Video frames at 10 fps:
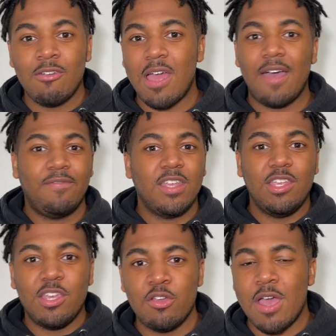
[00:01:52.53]
Year
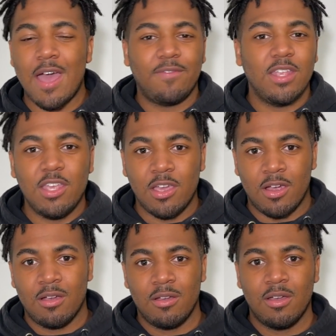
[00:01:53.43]
after year after
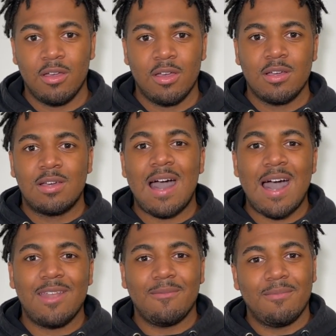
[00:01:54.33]
year,
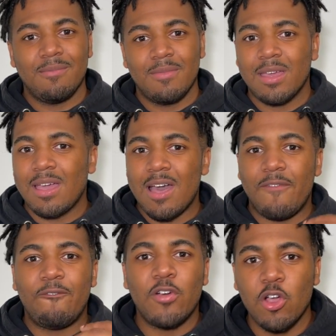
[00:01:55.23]
God
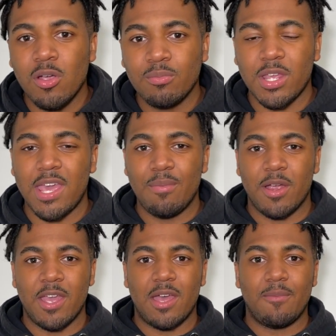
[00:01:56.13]
affirmed
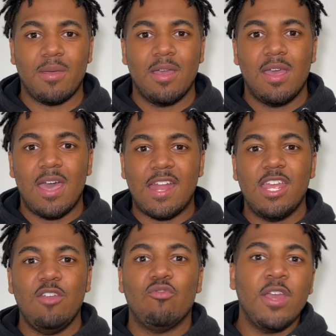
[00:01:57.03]
Abraham,
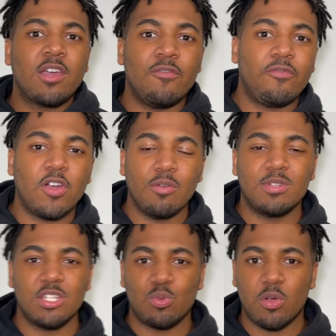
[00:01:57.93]
and he
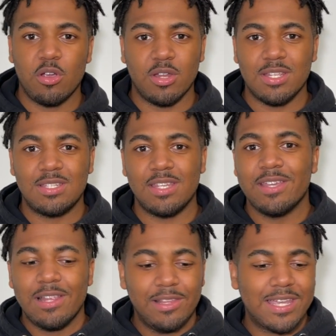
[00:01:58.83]
reconfirmed his word
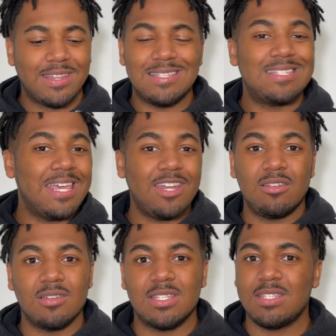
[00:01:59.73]
and said, look at the
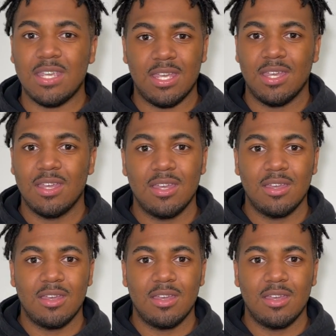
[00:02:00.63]
sand on the sea.